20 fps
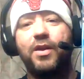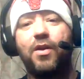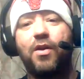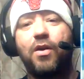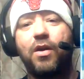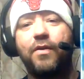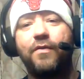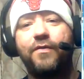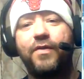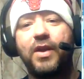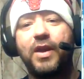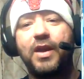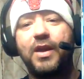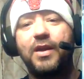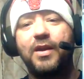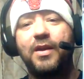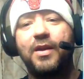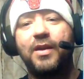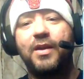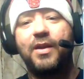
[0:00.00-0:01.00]

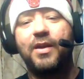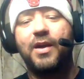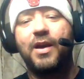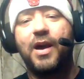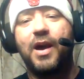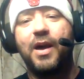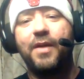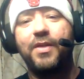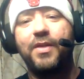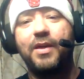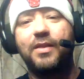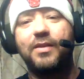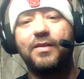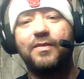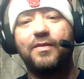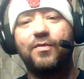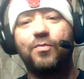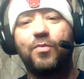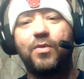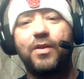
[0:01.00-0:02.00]
RV. I think
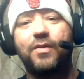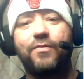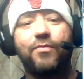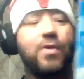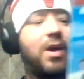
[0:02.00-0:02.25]
this is one of